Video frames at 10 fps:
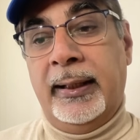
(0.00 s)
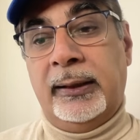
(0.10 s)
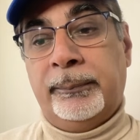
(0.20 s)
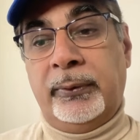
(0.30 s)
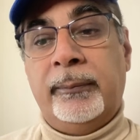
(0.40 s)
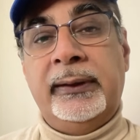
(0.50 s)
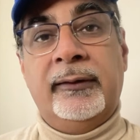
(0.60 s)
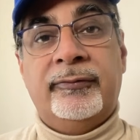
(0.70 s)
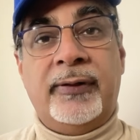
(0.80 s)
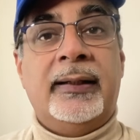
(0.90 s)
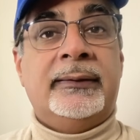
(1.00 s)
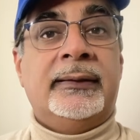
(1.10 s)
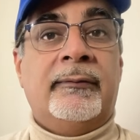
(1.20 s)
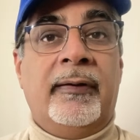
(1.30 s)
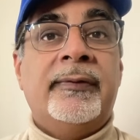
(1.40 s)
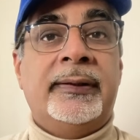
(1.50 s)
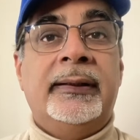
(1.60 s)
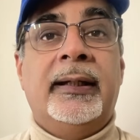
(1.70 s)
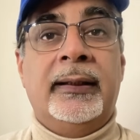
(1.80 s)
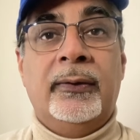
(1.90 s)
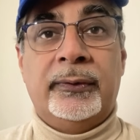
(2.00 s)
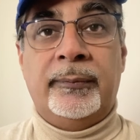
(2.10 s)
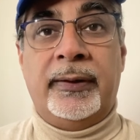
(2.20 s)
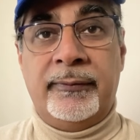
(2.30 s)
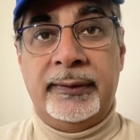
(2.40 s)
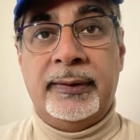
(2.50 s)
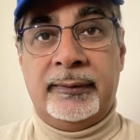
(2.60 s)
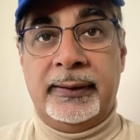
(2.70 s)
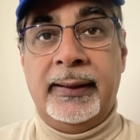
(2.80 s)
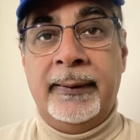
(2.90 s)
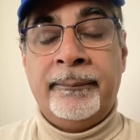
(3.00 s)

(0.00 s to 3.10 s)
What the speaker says: is probably the fastest I've ever seen it in the automotive industry.